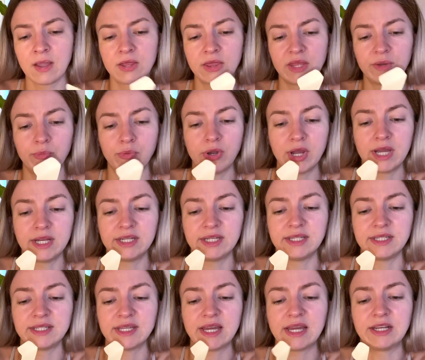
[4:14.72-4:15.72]
The brand
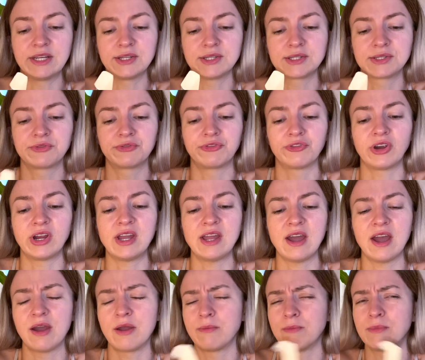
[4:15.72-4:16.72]
is
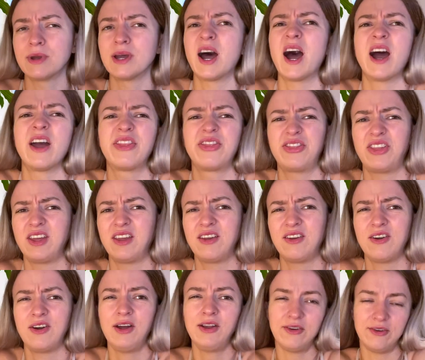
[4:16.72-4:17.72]
Innisfree, I
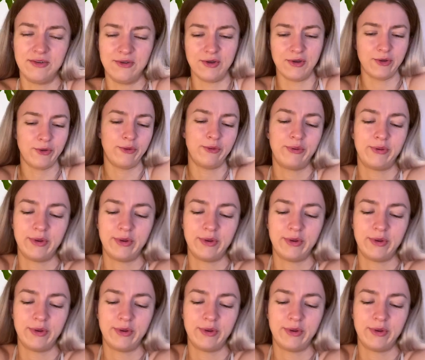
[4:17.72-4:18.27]
think. I don't know.